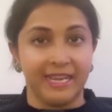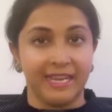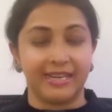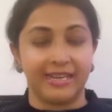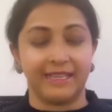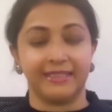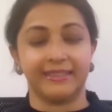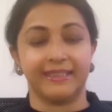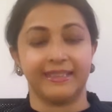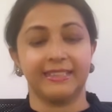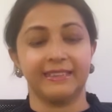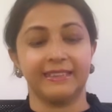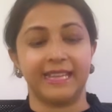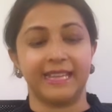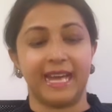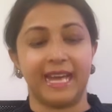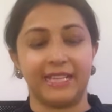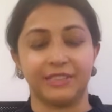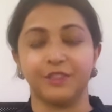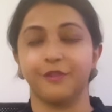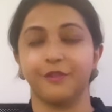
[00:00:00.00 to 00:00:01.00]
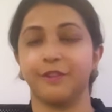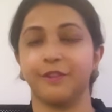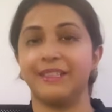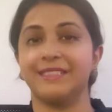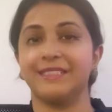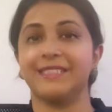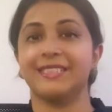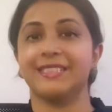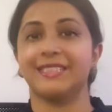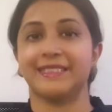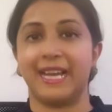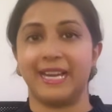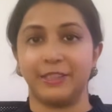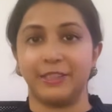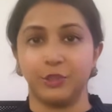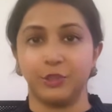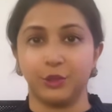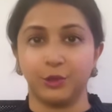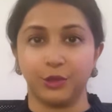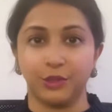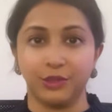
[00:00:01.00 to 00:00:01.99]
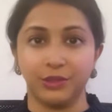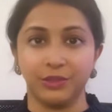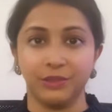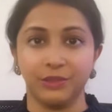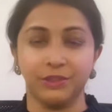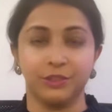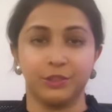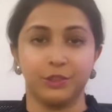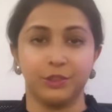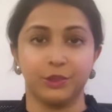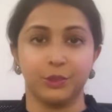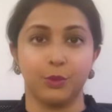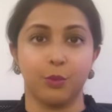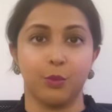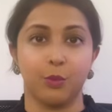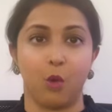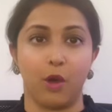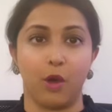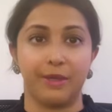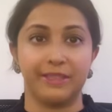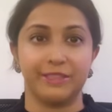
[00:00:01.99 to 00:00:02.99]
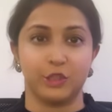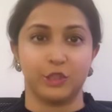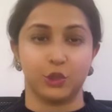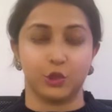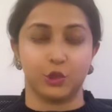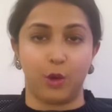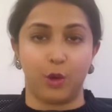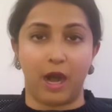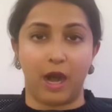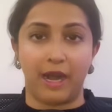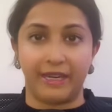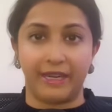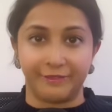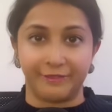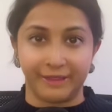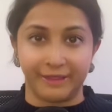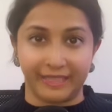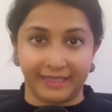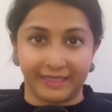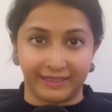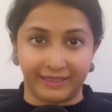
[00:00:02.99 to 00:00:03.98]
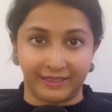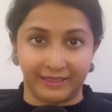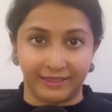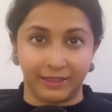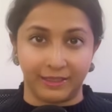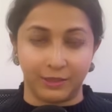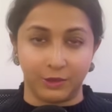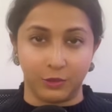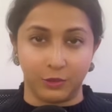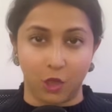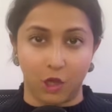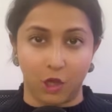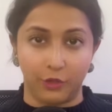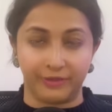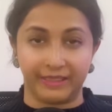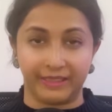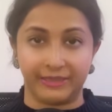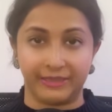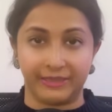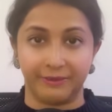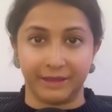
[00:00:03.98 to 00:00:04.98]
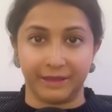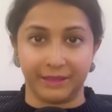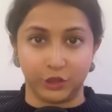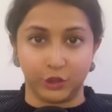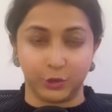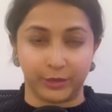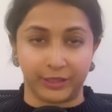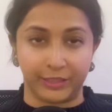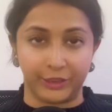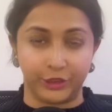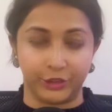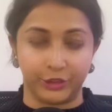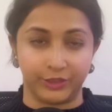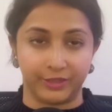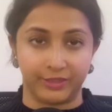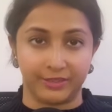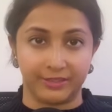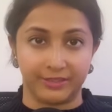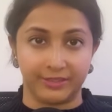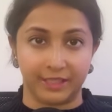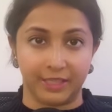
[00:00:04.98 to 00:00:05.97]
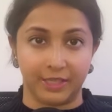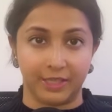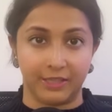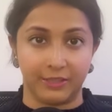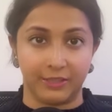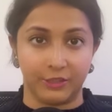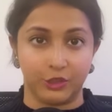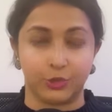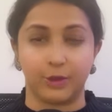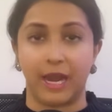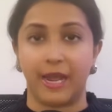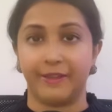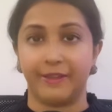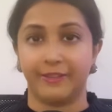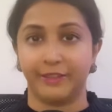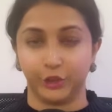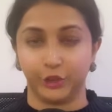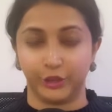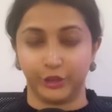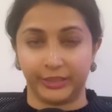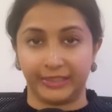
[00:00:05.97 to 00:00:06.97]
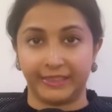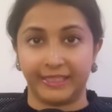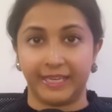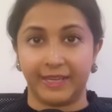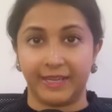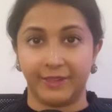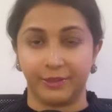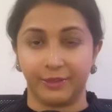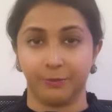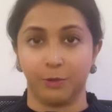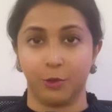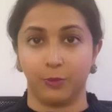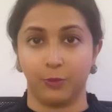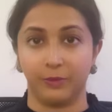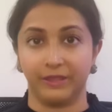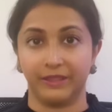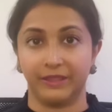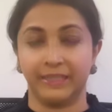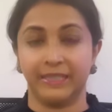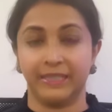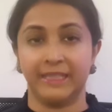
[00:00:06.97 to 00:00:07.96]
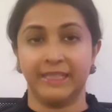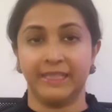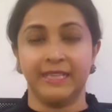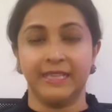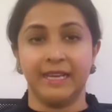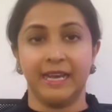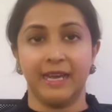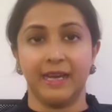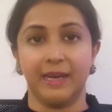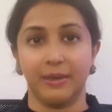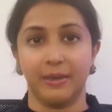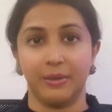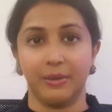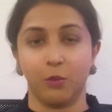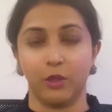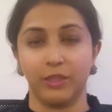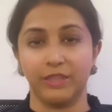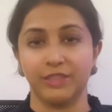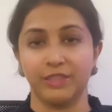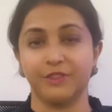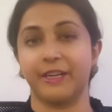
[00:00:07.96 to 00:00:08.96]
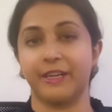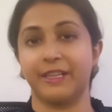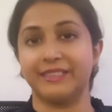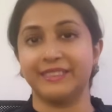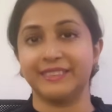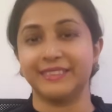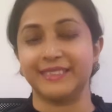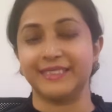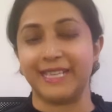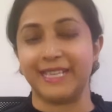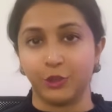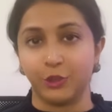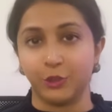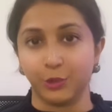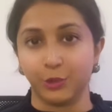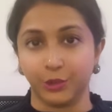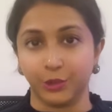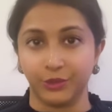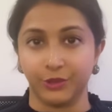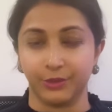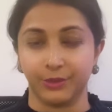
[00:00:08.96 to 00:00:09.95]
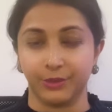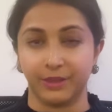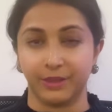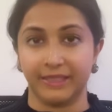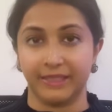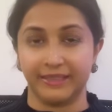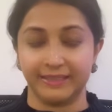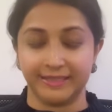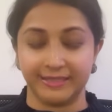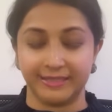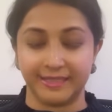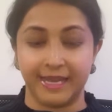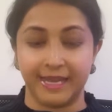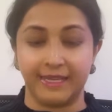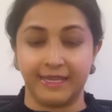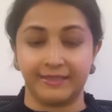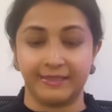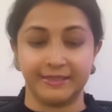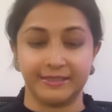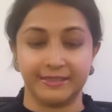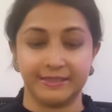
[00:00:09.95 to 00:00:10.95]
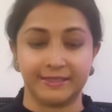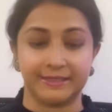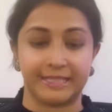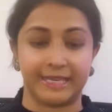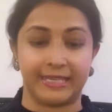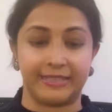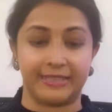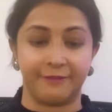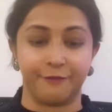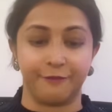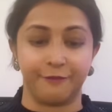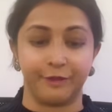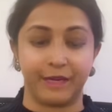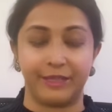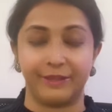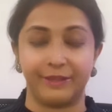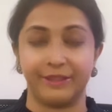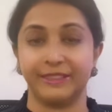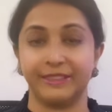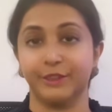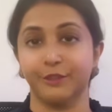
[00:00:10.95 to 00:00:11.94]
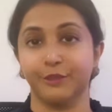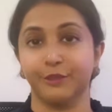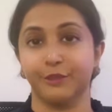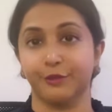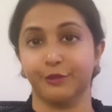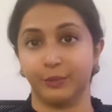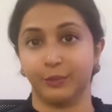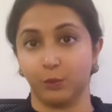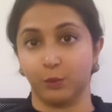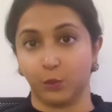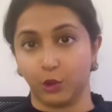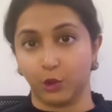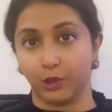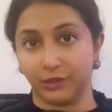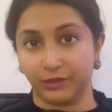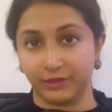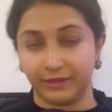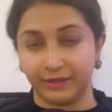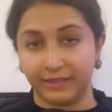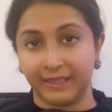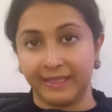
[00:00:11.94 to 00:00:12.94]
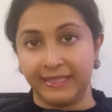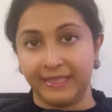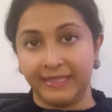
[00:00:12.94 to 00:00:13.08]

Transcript: And I think that's very central to what is driving a lot of the administration's strategy at the moment. What is very central to it is that it's a very different world.